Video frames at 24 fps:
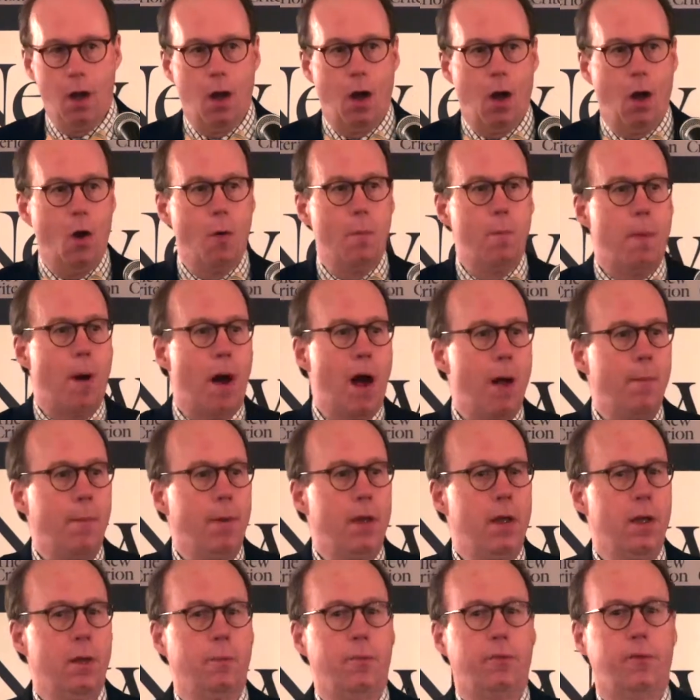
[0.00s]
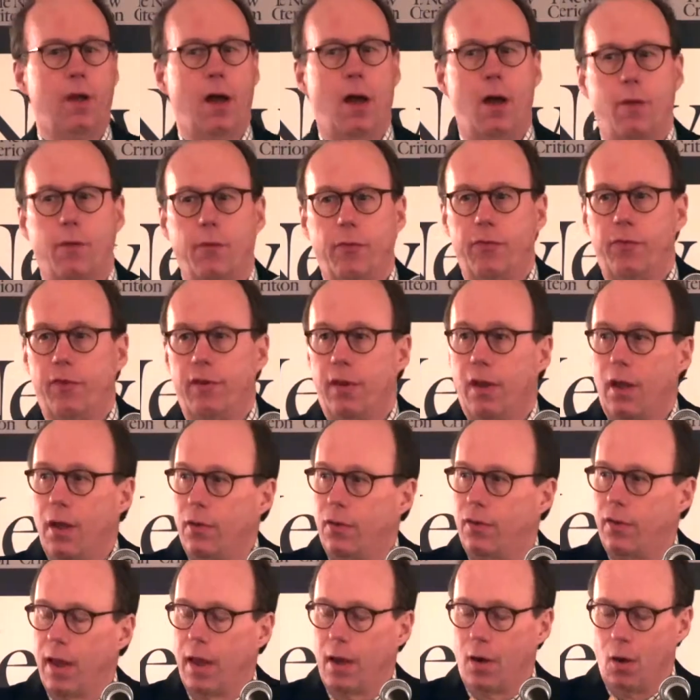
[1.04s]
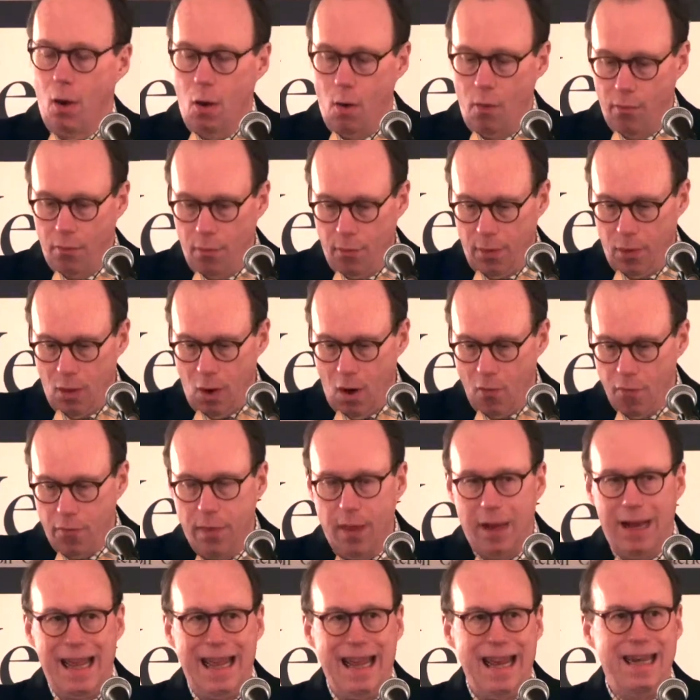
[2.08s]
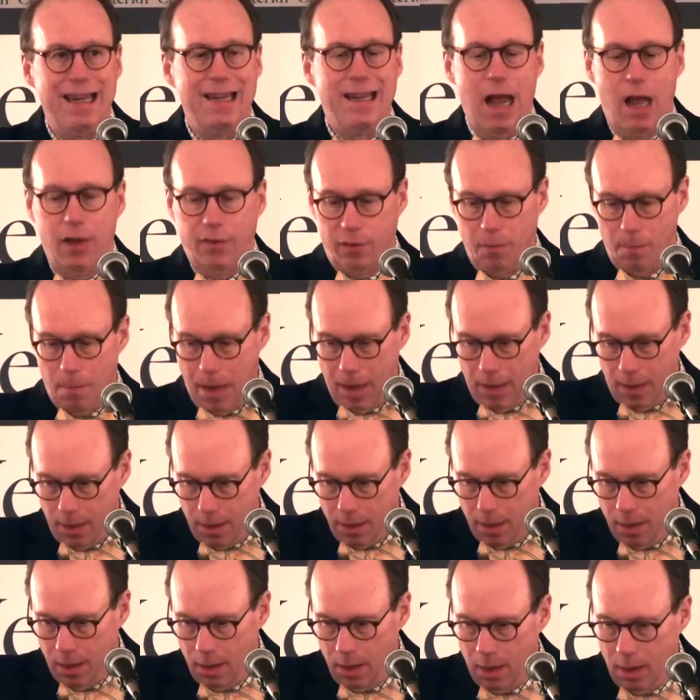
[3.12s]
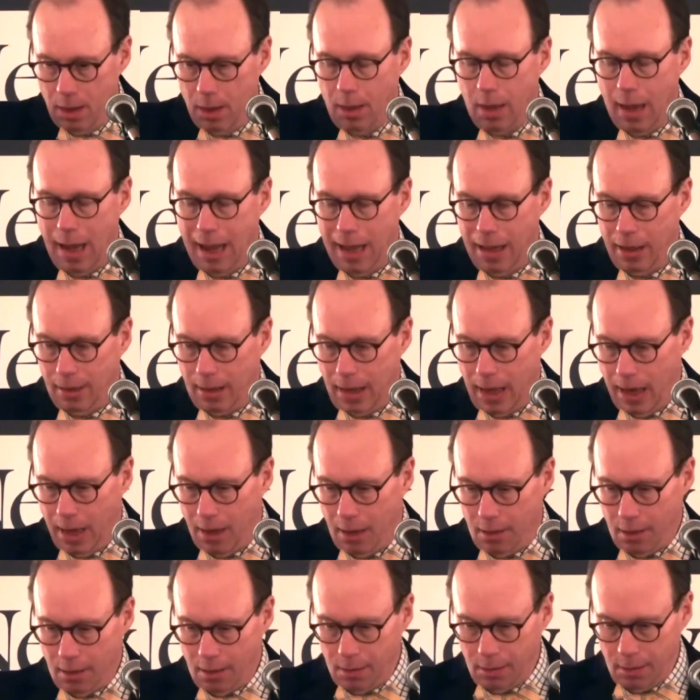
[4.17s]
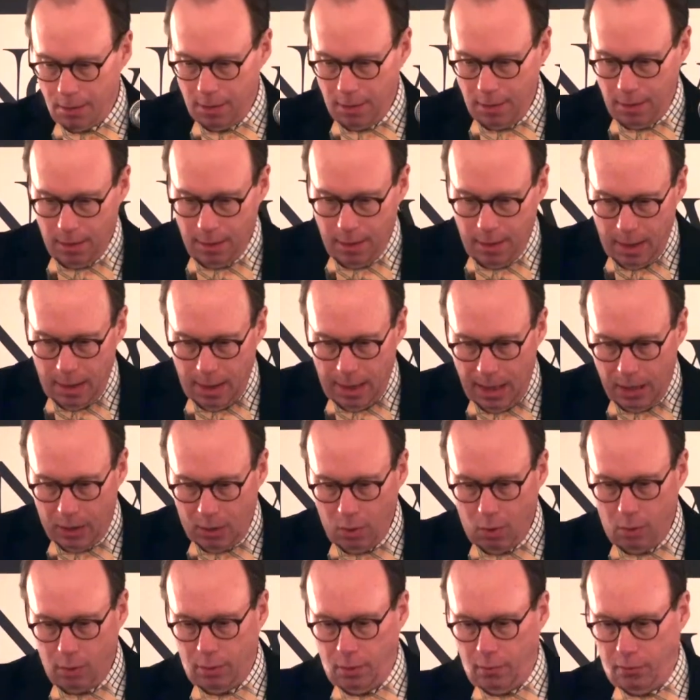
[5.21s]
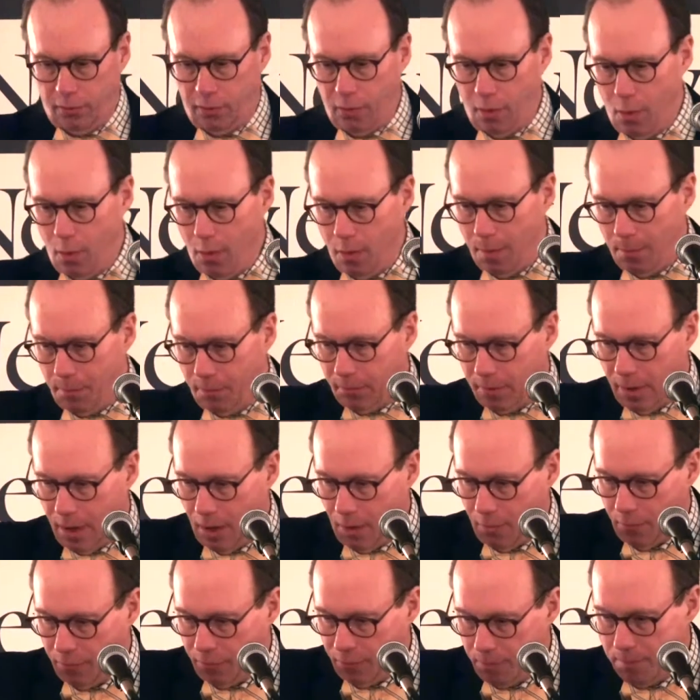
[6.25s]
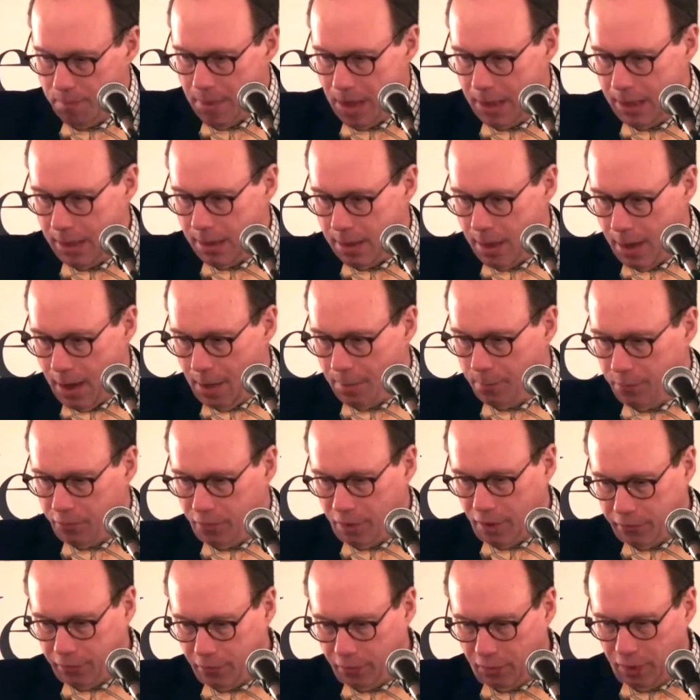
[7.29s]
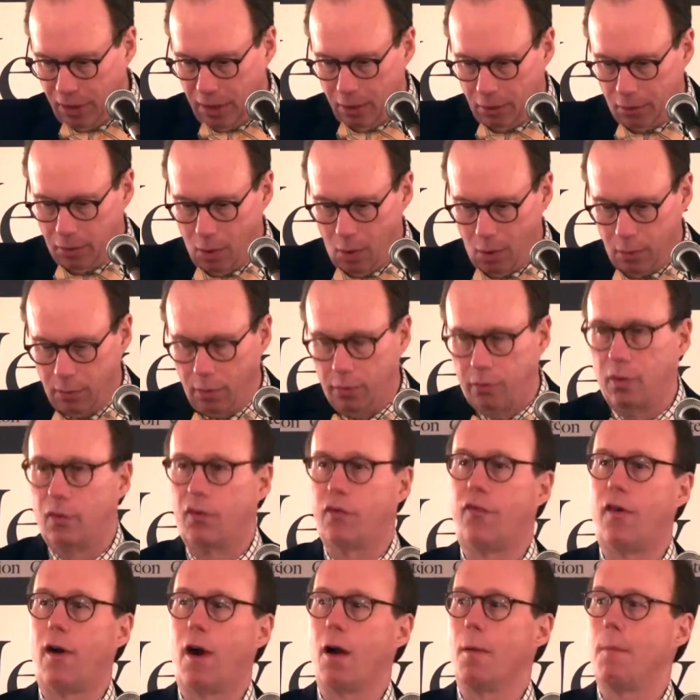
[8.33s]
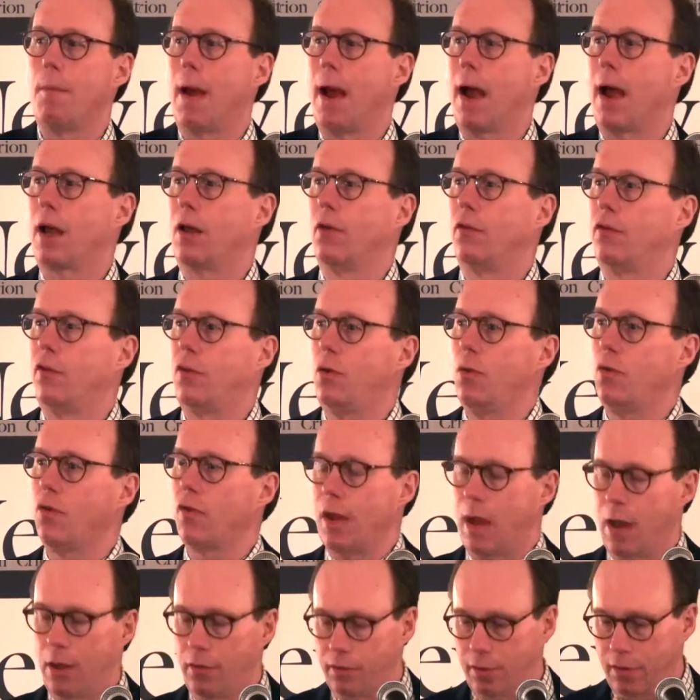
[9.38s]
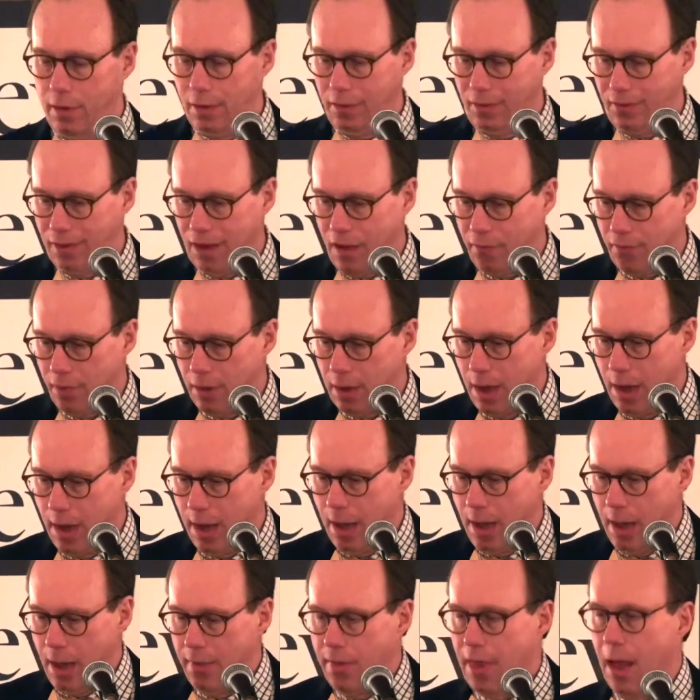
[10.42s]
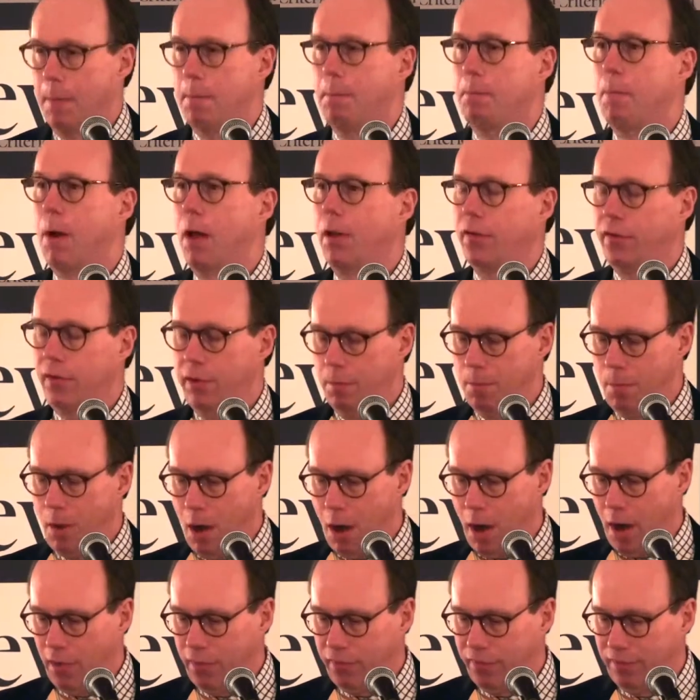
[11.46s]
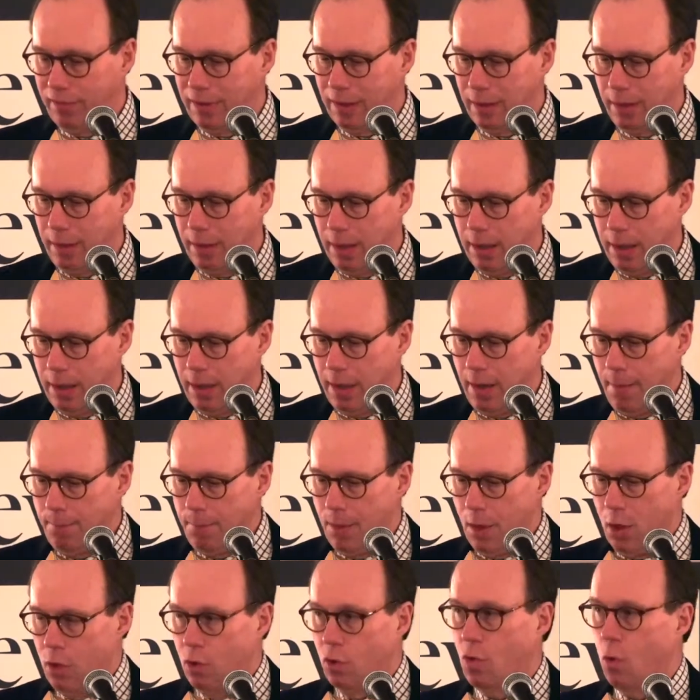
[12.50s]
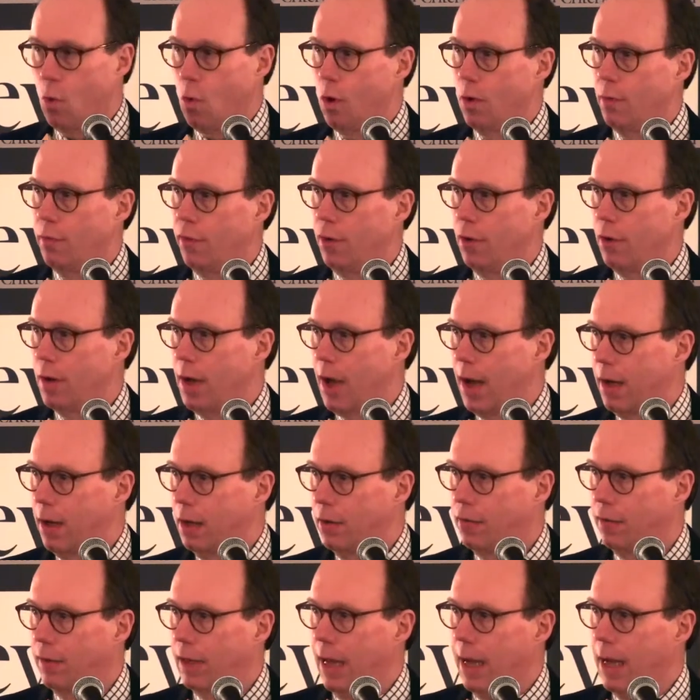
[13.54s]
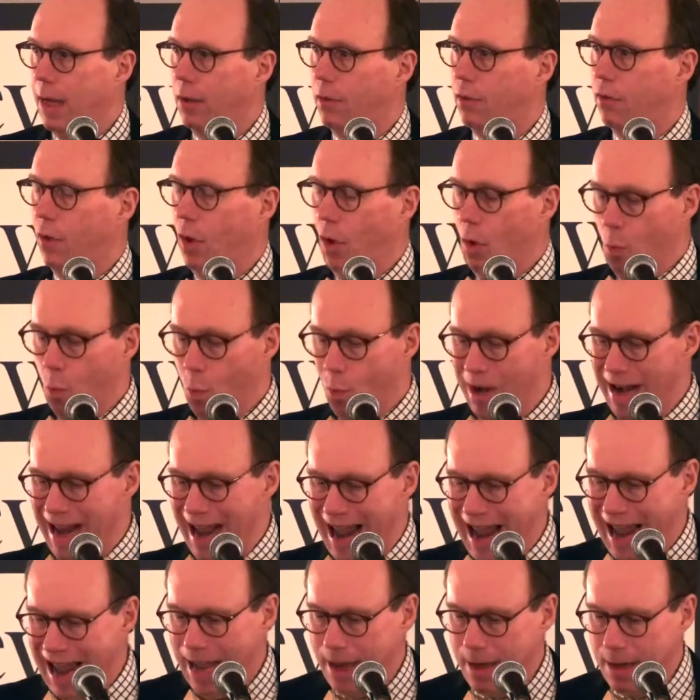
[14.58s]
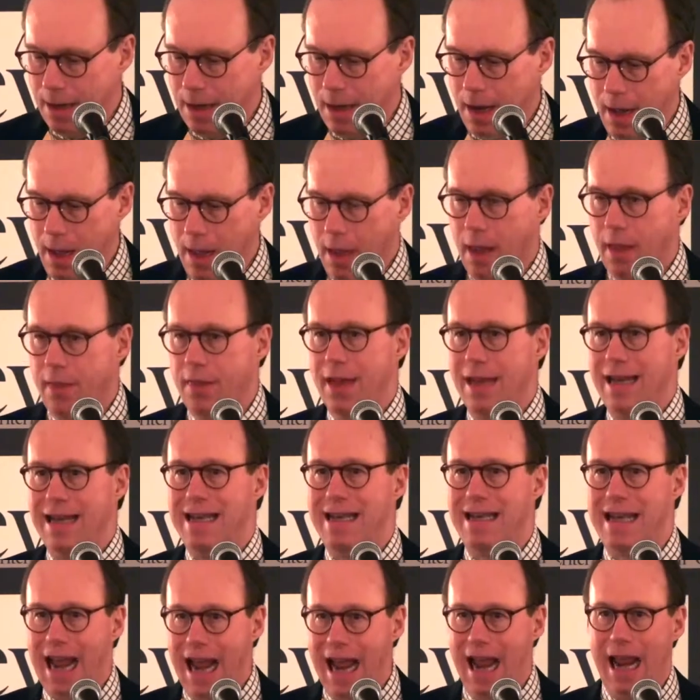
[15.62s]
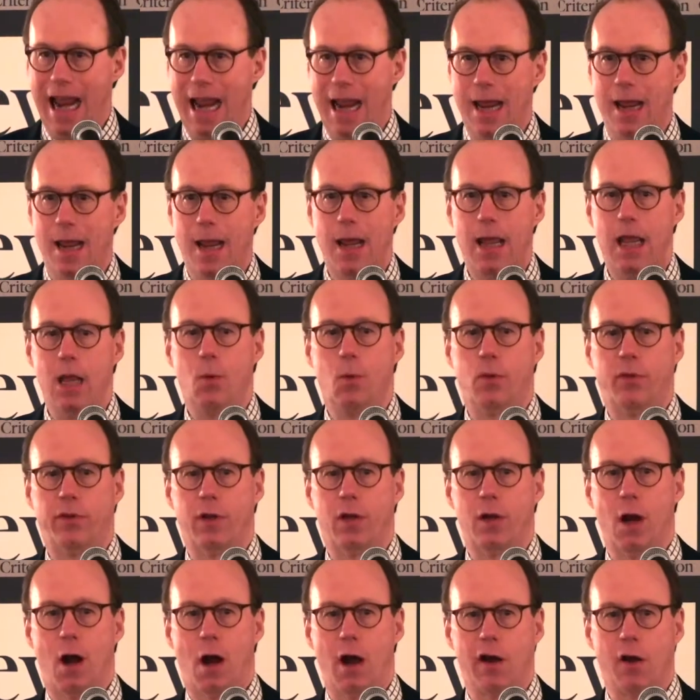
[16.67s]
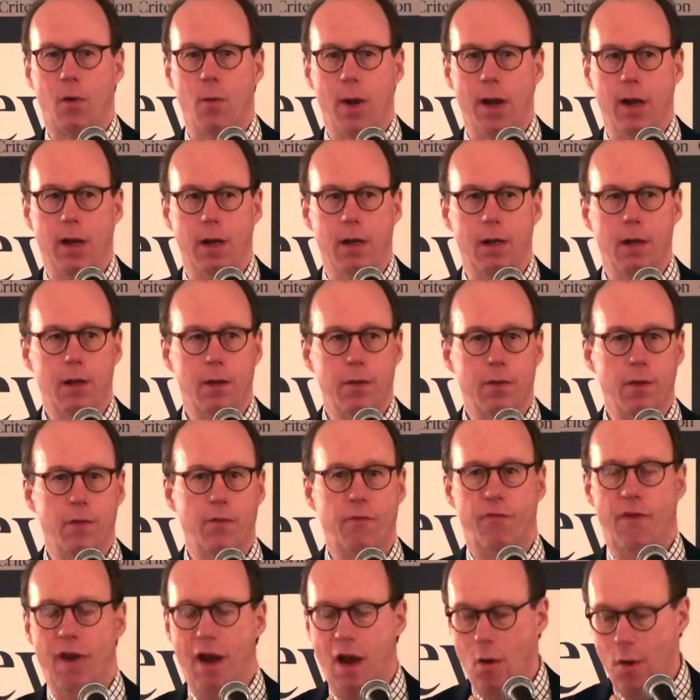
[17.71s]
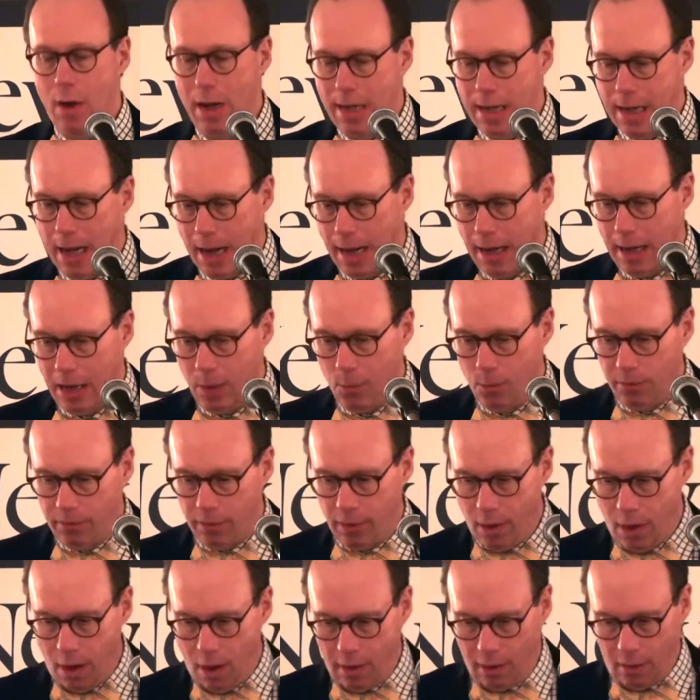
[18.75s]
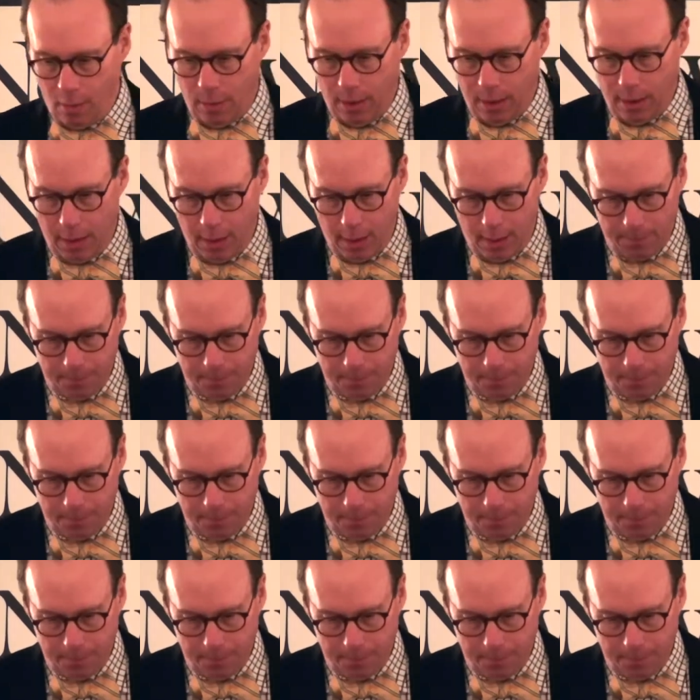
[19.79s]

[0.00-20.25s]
Obama himself has said over and over that he decimated Al-Qaeda. He told us so himself many times, just as he had told us as far back as 2007 that Muslim hostility toward the United States would end the day he was inaugurated, the very day he was inaugurated.